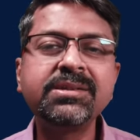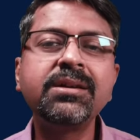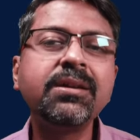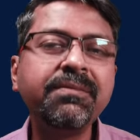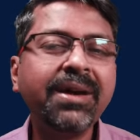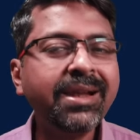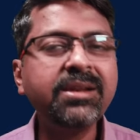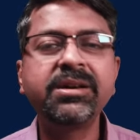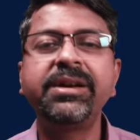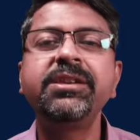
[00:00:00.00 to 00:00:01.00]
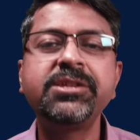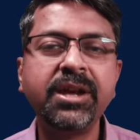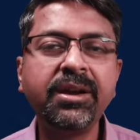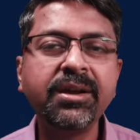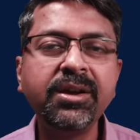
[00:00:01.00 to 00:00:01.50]
certified, and
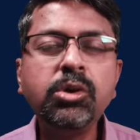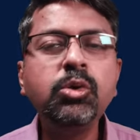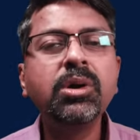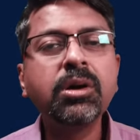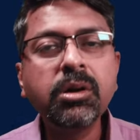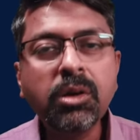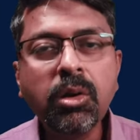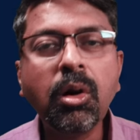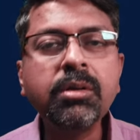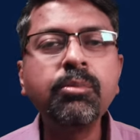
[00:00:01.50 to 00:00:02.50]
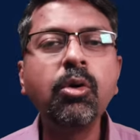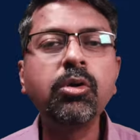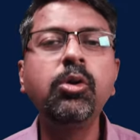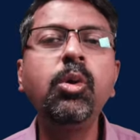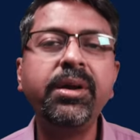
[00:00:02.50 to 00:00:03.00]
credentialed would do a lot
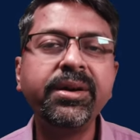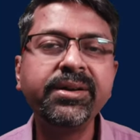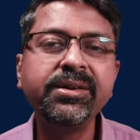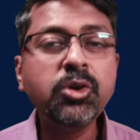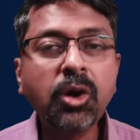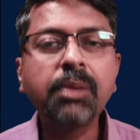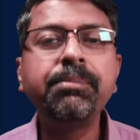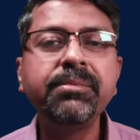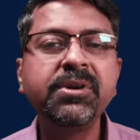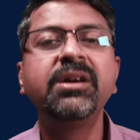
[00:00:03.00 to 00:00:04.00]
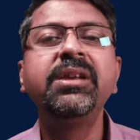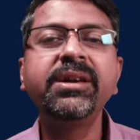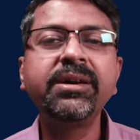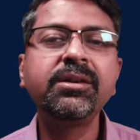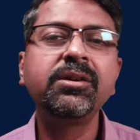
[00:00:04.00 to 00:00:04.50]
more good to your
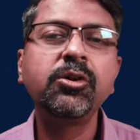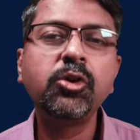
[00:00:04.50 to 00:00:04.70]
career,